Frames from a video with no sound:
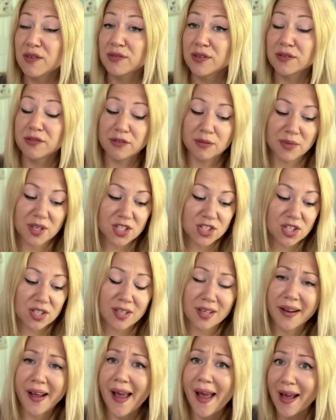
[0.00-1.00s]
information
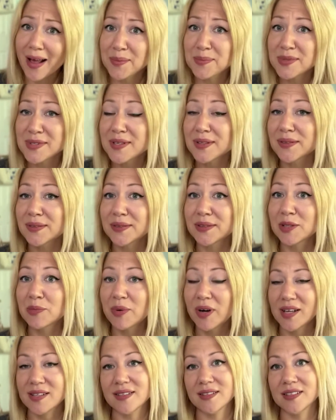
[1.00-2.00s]
that absolutely
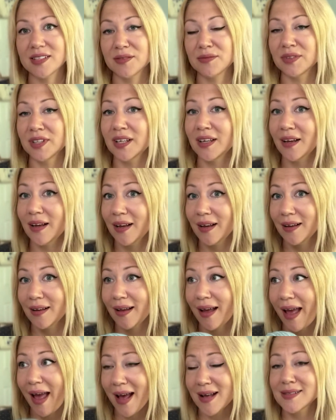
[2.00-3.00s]
positively
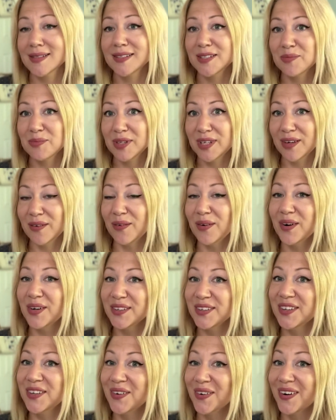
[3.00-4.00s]
has to be
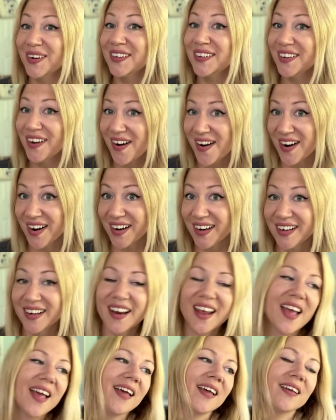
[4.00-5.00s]
on your yarn
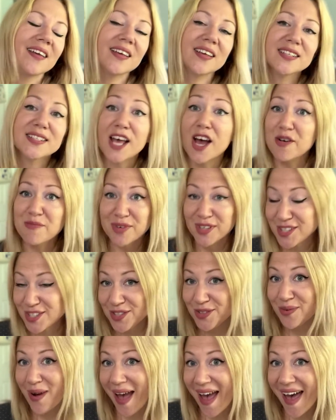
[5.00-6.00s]
is how much
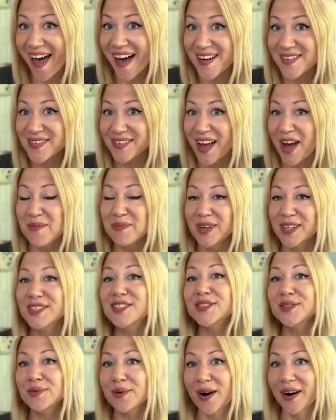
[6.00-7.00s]
you have, how much
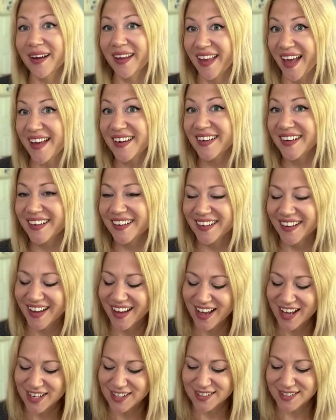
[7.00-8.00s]
you are getting.
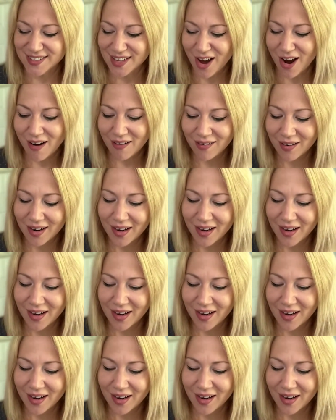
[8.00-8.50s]
So